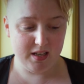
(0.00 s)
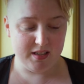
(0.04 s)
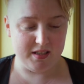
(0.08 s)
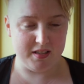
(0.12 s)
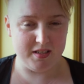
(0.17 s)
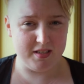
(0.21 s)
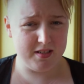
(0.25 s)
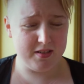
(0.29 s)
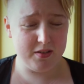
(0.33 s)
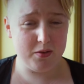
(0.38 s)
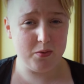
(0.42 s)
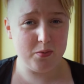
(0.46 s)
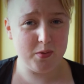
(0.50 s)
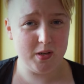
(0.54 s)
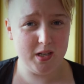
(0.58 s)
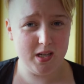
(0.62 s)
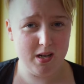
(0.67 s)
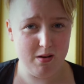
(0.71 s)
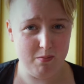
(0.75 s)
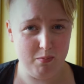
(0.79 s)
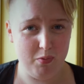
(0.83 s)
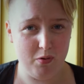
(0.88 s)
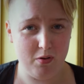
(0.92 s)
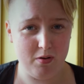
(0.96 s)
This is a
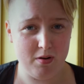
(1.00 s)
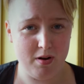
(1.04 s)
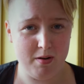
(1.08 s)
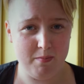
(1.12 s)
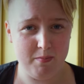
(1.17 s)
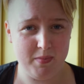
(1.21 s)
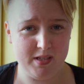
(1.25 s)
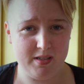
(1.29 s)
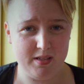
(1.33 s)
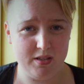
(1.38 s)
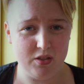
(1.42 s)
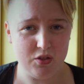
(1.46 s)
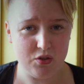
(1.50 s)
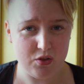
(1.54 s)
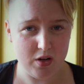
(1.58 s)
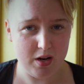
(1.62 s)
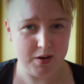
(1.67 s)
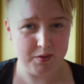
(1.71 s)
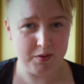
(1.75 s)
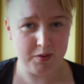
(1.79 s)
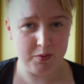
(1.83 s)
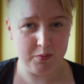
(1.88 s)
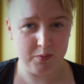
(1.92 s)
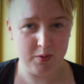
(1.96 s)
really important message to
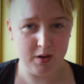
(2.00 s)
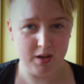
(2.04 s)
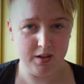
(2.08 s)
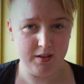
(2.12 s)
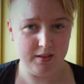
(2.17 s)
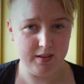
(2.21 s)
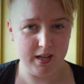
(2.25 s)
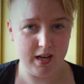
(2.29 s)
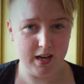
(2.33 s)
everyone